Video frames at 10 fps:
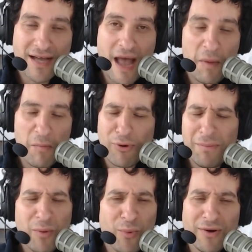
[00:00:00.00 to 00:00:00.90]
time and
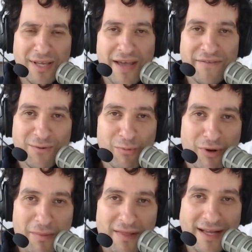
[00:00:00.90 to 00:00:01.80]
bring me weird gifts. It would
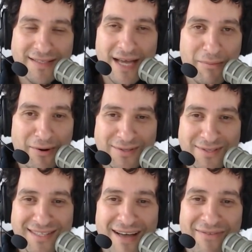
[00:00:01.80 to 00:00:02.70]
bring me like dead birds
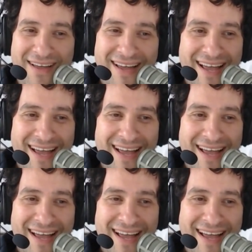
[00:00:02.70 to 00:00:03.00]
and stuff.